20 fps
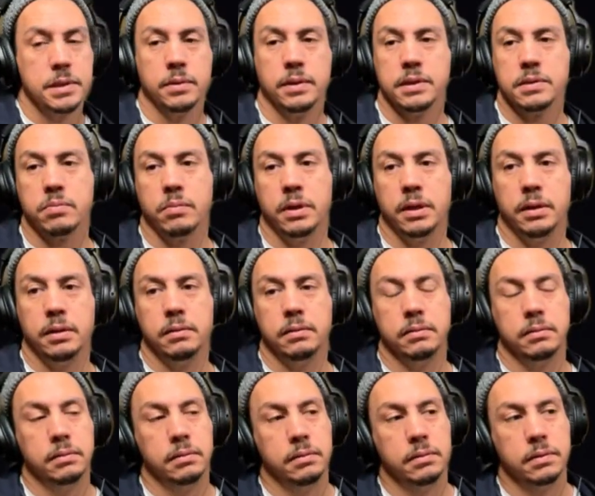So this
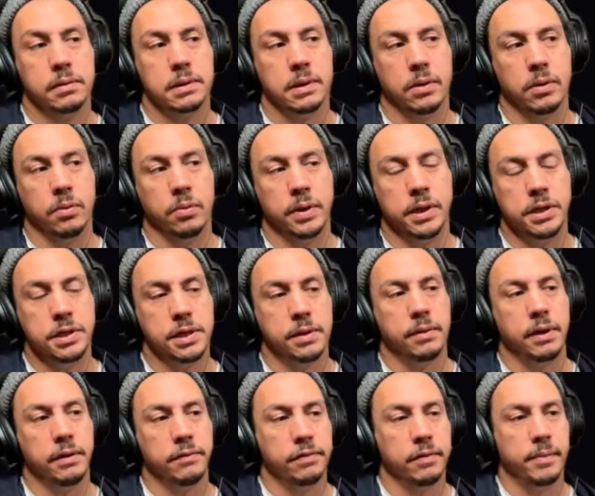one, so when you
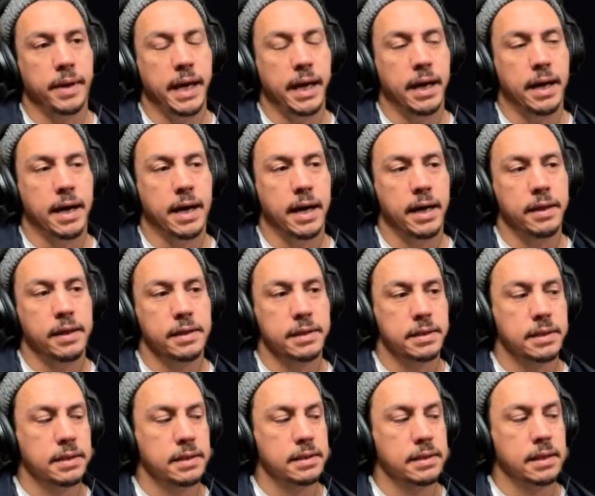generate from AI,
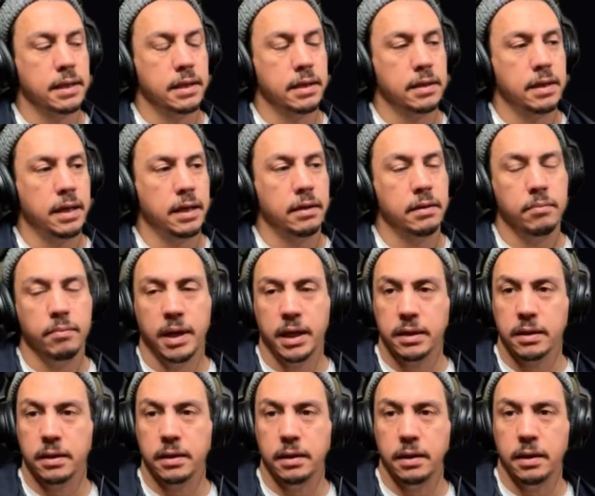this is going to then
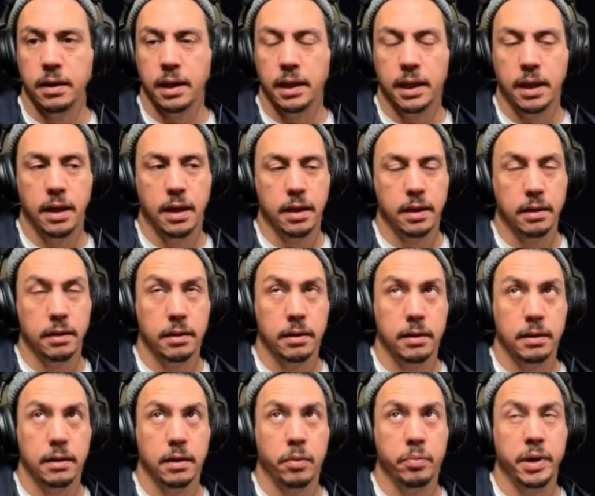make the
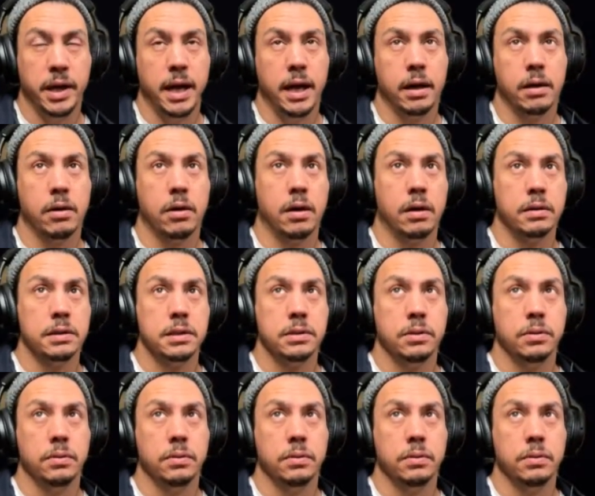OpenAI call